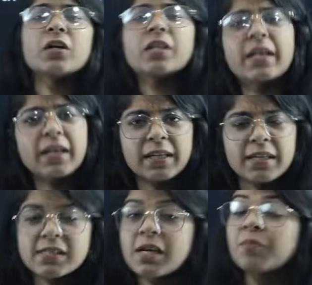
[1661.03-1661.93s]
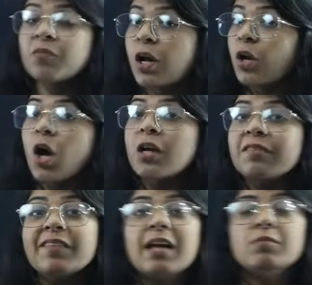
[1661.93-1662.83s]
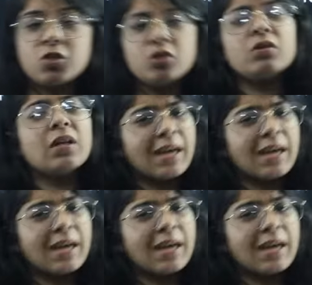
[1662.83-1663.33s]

think it is? A lot of times due to the